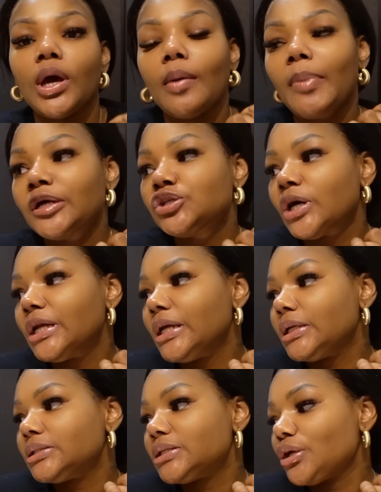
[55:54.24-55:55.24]
bye,
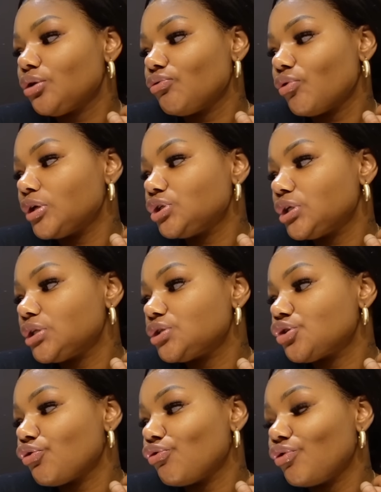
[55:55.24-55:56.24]
darlings. Thank you for watching
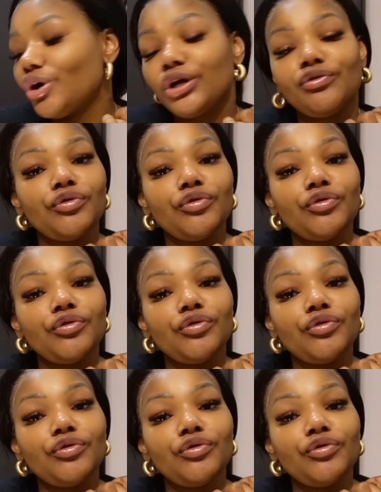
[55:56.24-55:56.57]
this vloggy